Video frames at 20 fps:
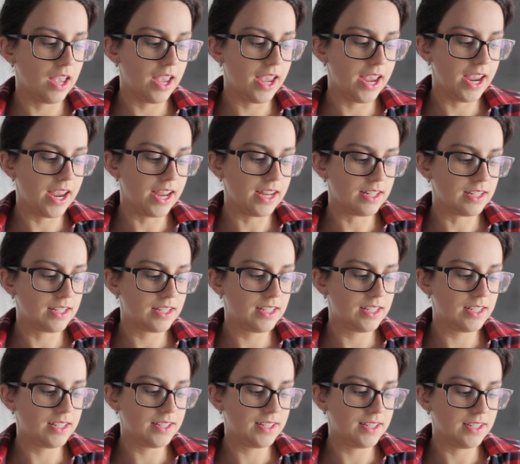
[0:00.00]
it
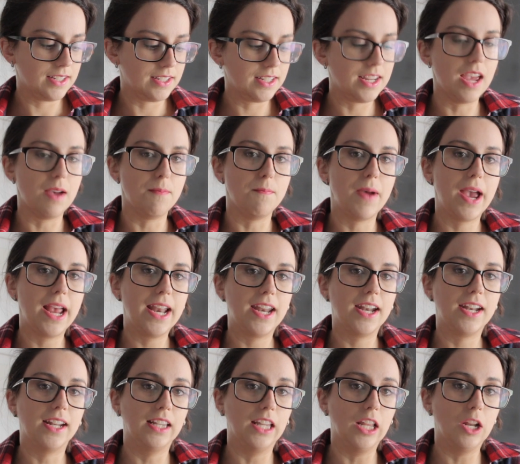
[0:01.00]
made
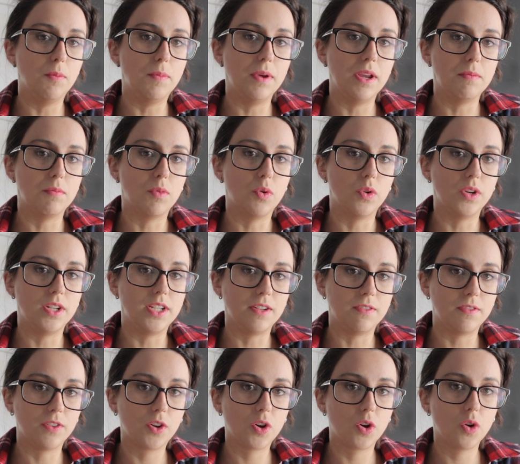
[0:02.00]
it a little bit more
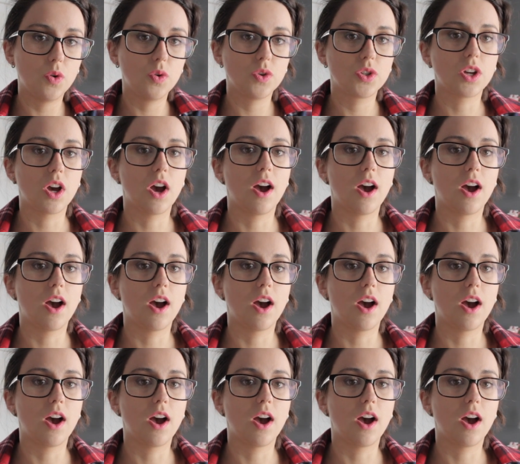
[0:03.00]
difficult.